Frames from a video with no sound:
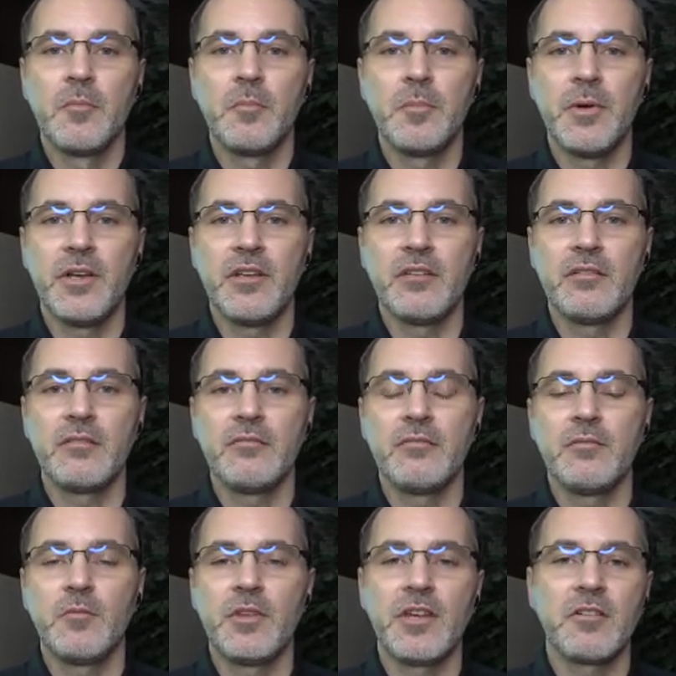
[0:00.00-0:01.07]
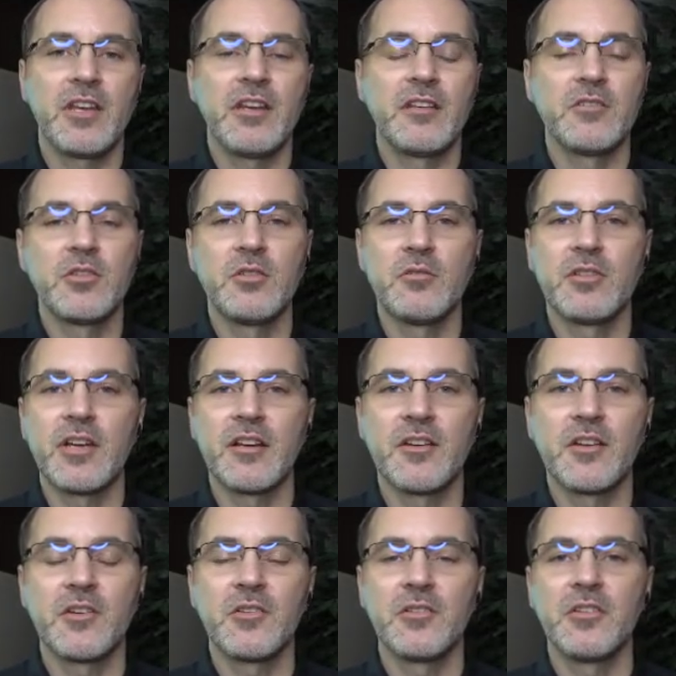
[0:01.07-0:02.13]
But without getting too
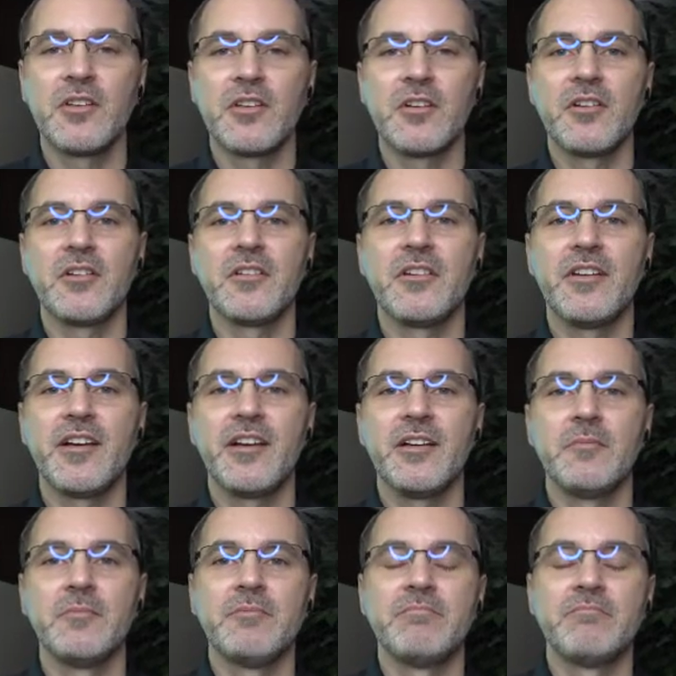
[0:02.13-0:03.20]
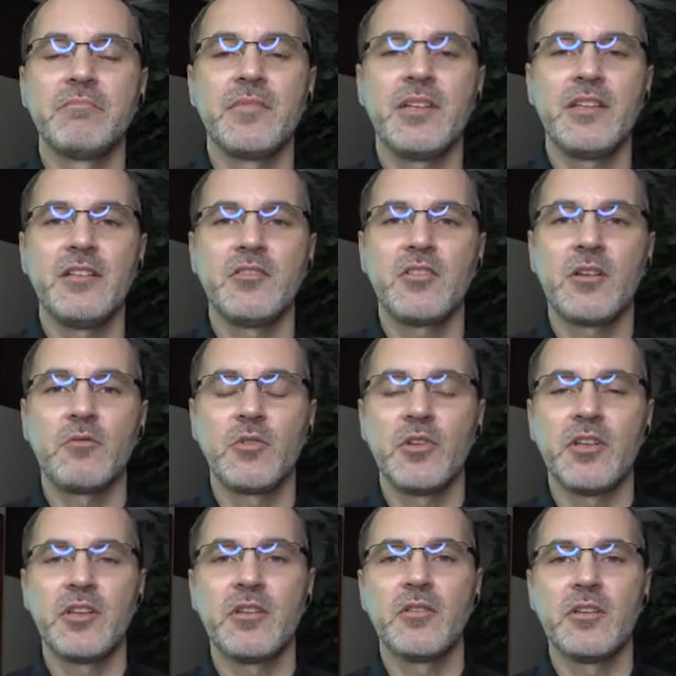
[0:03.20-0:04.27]
technical here,
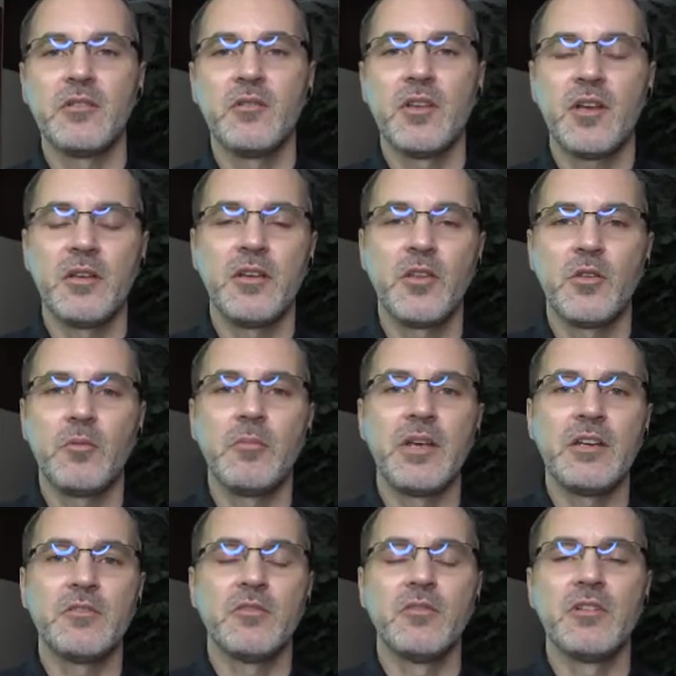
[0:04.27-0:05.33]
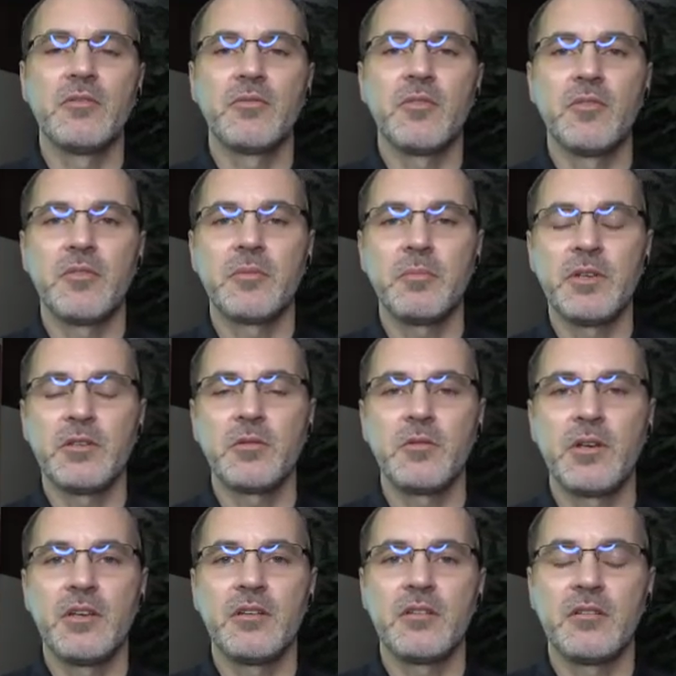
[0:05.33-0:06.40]
generally another major difference
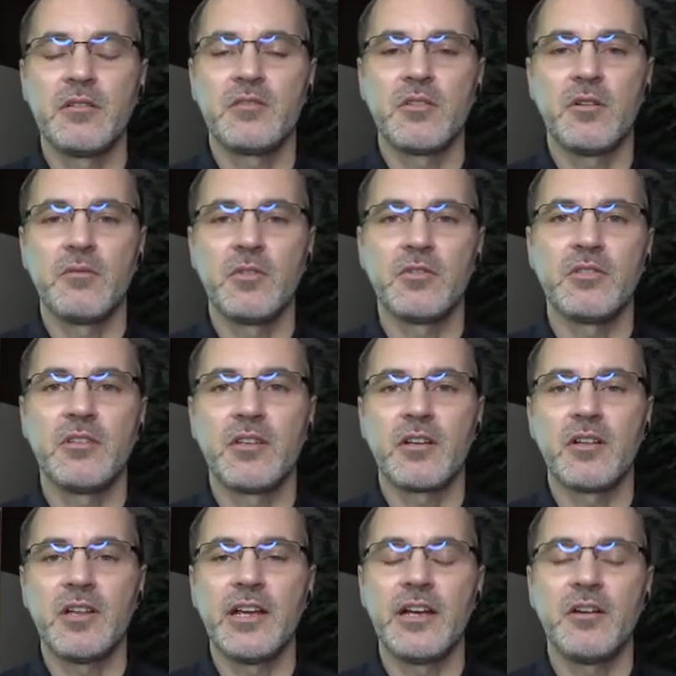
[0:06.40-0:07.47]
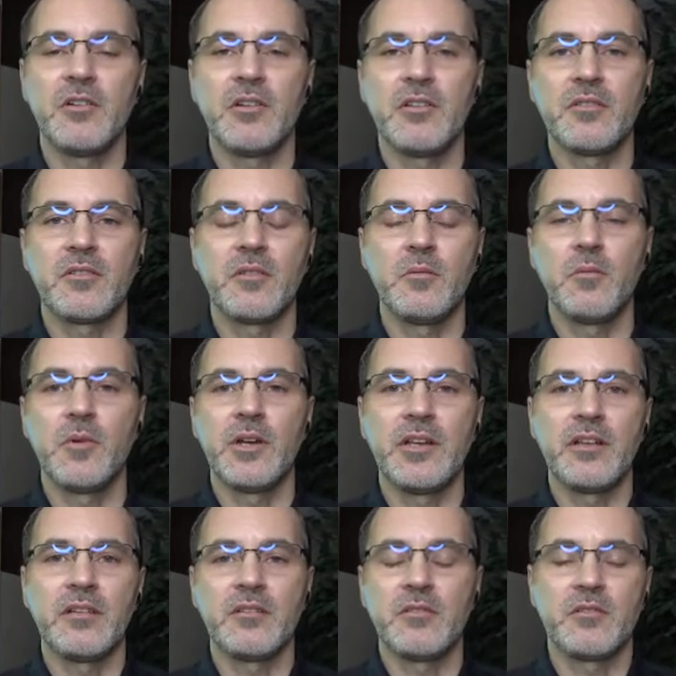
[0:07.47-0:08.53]
between servers and the cloud is
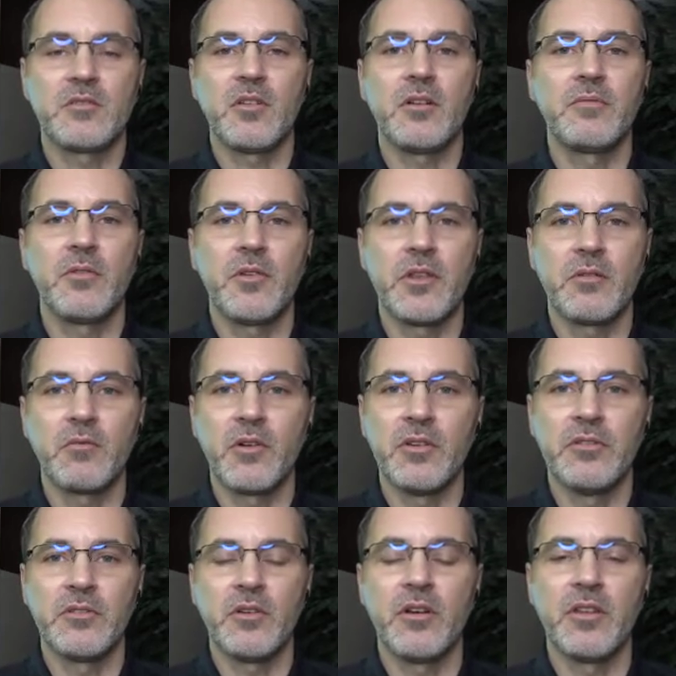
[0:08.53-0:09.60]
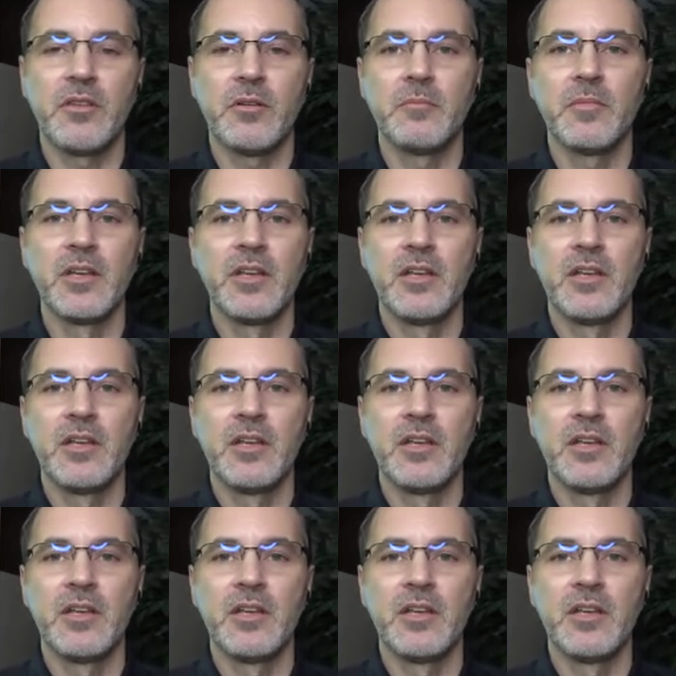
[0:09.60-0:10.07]
the software that runs on them.